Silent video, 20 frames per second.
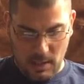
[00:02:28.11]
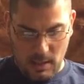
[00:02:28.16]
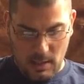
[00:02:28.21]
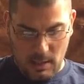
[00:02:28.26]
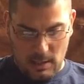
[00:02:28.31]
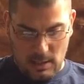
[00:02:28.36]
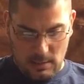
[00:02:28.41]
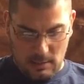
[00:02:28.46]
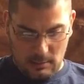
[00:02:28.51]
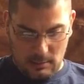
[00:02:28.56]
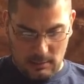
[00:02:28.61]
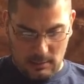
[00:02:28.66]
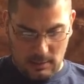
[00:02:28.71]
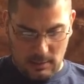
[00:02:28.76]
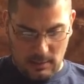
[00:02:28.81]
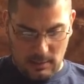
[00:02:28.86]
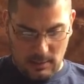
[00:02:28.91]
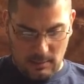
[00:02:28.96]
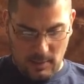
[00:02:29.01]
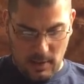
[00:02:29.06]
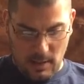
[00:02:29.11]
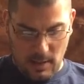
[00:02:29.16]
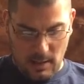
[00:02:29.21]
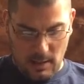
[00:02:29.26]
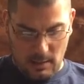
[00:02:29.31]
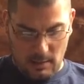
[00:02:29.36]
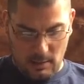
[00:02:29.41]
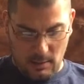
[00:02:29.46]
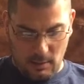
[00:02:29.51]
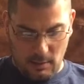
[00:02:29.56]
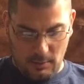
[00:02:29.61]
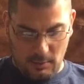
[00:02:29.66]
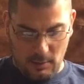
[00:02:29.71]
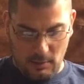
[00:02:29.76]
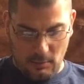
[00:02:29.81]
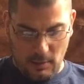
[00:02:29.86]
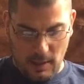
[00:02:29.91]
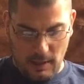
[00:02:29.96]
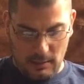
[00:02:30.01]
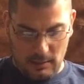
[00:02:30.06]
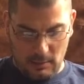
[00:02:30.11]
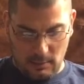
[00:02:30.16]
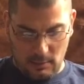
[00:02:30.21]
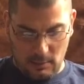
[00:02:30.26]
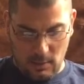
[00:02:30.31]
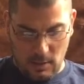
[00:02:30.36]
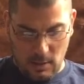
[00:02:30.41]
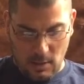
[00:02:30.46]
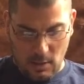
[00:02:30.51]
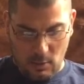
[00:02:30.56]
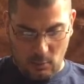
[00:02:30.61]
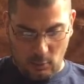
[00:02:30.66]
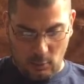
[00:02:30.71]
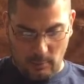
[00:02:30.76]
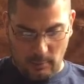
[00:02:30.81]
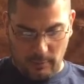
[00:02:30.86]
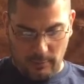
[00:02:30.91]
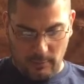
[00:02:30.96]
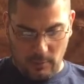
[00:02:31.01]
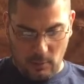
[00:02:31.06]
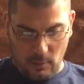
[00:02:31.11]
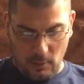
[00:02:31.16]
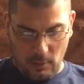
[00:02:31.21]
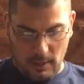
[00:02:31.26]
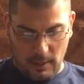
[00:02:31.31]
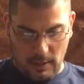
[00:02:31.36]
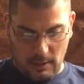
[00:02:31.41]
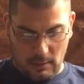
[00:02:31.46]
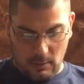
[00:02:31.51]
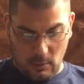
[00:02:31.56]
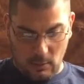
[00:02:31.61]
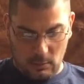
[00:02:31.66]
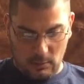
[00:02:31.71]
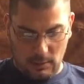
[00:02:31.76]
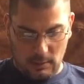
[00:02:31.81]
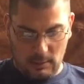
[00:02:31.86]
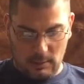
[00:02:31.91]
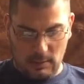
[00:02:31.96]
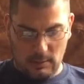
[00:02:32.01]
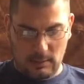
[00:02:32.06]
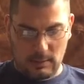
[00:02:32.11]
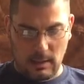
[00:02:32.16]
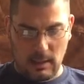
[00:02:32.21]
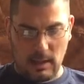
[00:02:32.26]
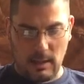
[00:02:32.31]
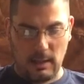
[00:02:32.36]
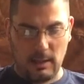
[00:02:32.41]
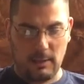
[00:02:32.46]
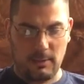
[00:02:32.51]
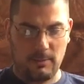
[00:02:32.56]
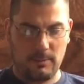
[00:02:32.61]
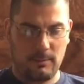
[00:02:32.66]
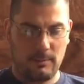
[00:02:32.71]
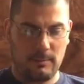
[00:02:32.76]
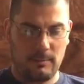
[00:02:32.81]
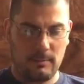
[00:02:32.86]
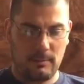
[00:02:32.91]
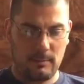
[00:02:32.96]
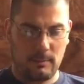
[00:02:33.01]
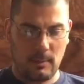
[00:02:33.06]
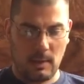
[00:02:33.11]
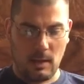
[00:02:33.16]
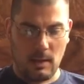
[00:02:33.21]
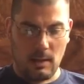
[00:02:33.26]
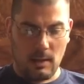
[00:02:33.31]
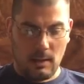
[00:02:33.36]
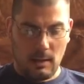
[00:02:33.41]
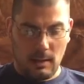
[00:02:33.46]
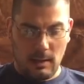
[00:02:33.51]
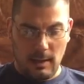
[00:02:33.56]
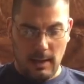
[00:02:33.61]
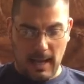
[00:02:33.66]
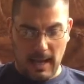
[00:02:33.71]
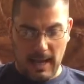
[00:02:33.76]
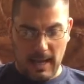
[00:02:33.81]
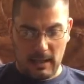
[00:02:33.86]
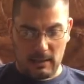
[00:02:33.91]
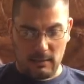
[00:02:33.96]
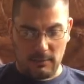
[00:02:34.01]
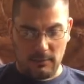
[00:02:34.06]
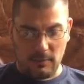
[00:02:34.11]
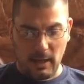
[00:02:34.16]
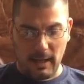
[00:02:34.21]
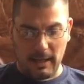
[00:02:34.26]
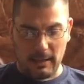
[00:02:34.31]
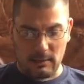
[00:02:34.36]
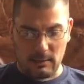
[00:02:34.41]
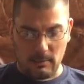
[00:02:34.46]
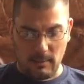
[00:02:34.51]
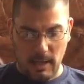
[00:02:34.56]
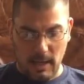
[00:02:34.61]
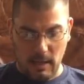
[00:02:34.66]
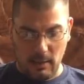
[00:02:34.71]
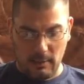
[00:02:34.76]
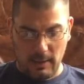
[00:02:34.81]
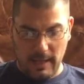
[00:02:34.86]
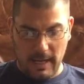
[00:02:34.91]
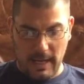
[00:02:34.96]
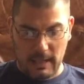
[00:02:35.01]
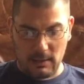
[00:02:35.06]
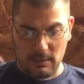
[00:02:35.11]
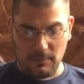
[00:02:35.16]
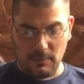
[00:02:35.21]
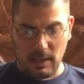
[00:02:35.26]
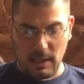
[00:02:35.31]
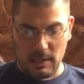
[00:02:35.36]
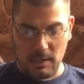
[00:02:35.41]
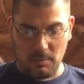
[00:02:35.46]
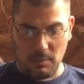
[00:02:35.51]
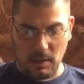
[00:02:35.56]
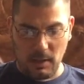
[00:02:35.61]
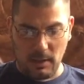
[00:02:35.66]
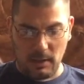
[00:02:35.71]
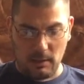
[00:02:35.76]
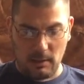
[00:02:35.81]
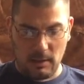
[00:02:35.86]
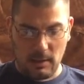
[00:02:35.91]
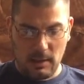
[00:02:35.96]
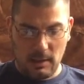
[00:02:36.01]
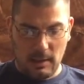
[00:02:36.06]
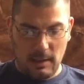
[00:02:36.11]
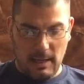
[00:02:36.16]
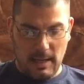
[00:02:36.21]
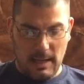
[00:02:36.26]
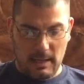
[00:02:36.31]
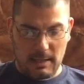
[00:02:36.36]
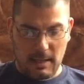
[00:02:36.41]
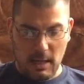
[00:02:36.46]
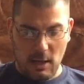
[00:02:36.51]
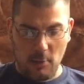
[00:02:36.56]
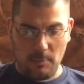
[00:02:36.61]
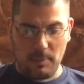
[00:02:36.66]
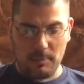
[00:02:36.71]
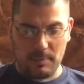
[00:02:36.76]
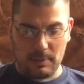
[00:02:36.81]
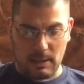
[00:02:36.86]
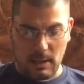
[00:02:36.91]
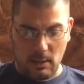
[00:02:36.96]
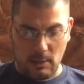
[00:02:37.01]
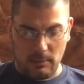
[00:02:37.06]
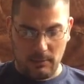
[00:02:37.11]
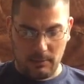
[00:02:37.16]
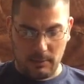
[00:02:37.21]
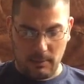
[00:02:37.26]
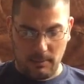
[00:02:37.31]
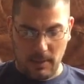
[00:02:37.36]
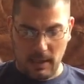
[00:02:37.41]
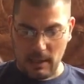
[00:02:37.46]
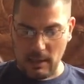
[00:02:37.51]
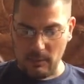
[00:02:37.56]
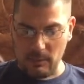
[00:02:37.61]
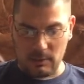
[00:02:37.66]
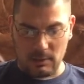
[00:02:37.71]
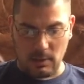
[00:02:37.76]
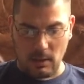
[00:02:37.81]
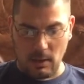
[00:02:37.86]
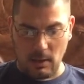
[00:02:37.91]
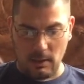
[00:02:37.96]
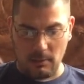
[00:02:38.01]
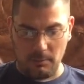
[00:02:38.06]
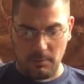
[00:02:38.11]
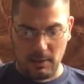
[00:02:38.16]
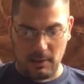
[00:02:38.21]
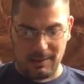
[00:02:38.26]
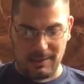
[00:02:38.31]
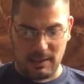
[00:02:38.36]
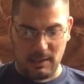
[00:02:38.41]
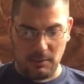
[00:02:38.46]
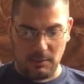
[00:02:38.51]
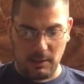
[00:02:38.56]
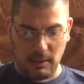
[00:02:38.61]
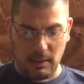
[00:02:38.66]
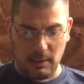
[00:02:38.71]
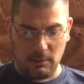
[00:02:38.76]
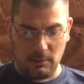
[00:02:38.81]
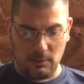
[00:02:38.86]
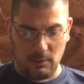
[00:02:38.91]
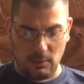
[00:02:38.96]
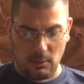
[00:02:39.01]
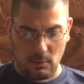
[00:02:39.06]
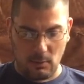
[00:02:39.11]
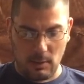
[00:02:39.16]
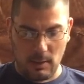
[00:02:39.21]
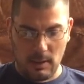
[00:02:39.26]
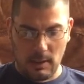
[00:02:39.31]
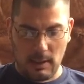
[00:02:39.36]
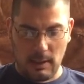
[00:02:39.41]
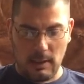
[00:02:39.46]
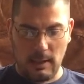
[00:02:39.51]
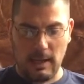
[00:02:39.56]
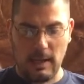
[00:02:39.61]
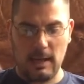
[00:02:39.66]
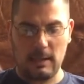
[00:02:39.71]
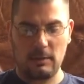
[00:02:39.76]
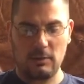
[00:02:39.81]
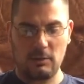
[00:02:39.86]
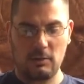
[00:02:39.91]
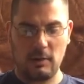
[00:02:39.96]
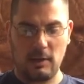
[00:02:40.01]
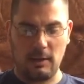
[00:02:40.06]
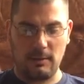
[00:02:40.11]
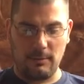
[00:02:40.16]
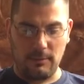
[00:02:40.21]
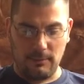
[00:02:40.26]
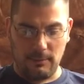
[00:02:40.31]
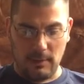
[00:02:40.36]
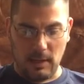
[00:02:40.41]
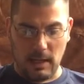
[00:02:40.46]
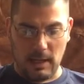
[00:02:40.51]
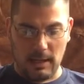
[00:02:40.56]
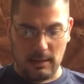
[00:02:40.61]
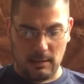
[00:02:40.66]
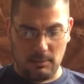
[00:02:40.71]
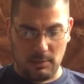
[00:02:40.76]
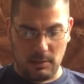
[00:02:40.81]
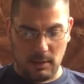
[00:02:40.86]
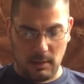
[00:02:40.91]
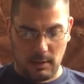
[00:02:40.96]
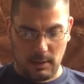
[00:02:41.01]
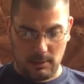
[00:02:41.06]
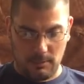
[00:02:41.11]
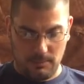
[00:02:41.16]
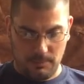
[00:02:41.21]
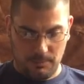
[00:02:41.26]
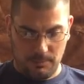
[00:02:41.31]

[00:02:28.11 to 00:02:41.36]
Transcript: He could see them ahead, on the horizon, where before he could only see sky. He had to fly it somehow. He had to fly the plane. He had to help himself. The pilot was gone. Beyond anything he could do, he had to try and fly the plane.